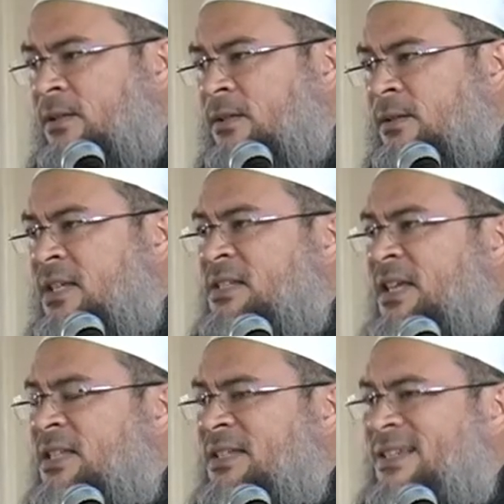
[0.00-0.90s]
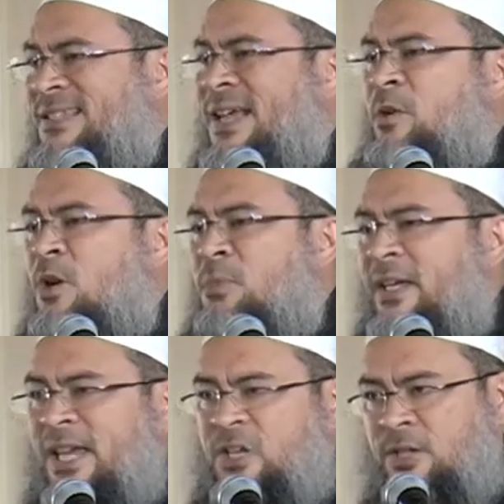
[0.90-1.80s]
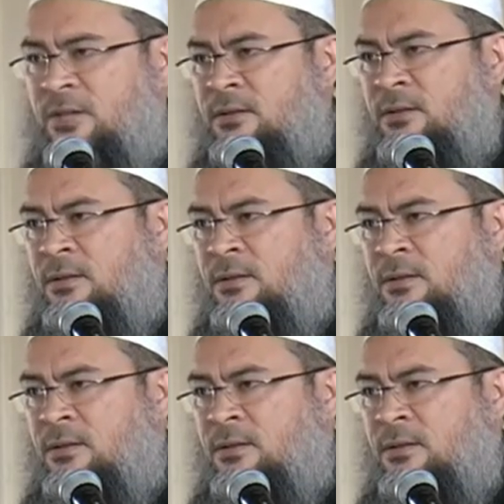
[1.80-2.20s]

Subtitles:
This is an Islamic obligation.